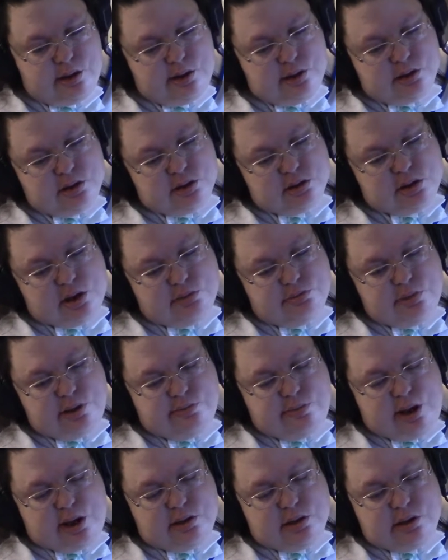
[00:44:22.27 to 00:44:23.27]
because that'd be
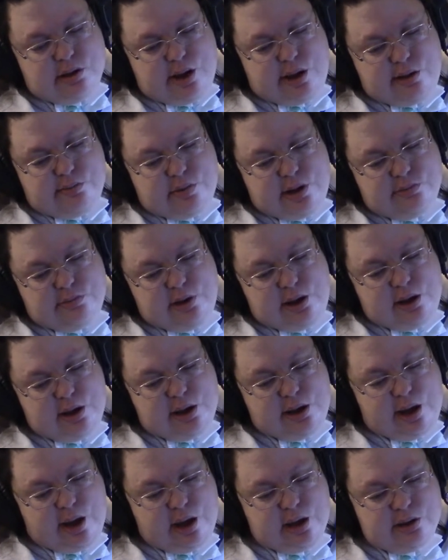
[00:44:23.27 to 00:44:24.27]
about the time I'd be
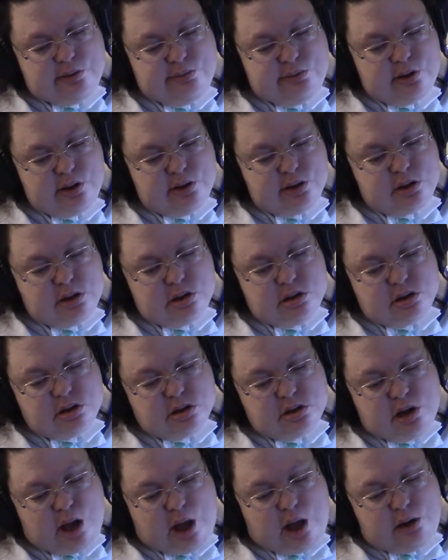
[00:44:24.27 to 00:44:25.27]
getting out of the
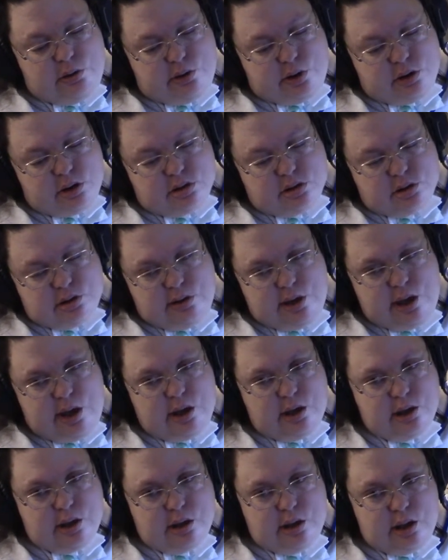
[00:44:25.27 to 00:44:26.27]
shower, so
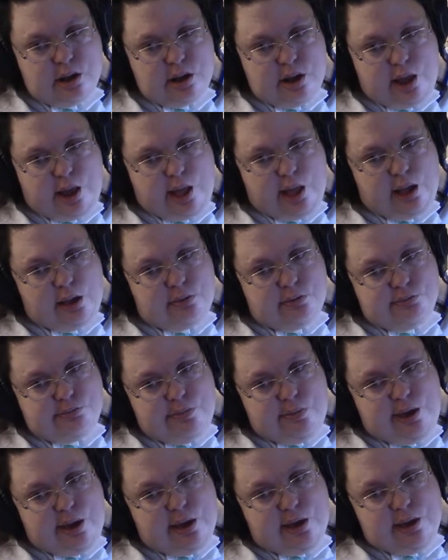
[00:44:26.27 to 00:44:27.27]
he could help
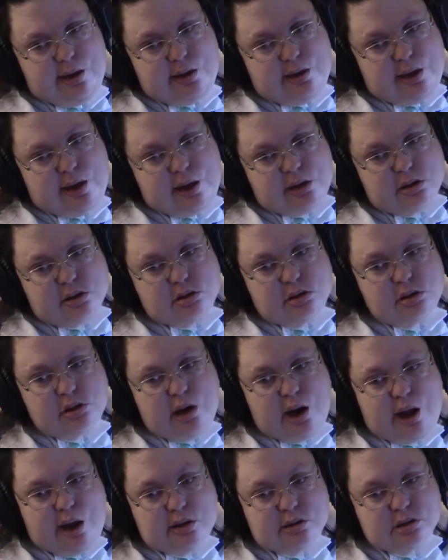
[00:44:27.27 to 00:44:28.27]
me get
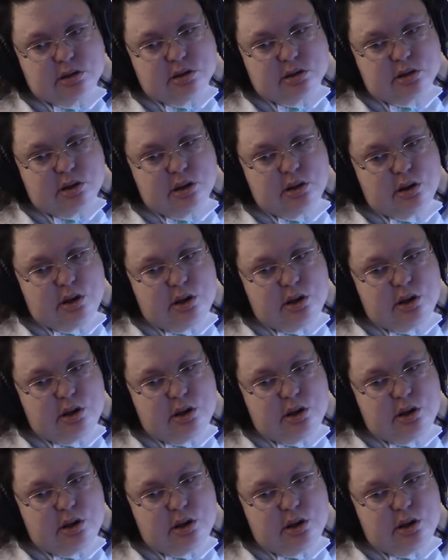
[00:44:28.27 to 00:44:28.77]
dressed,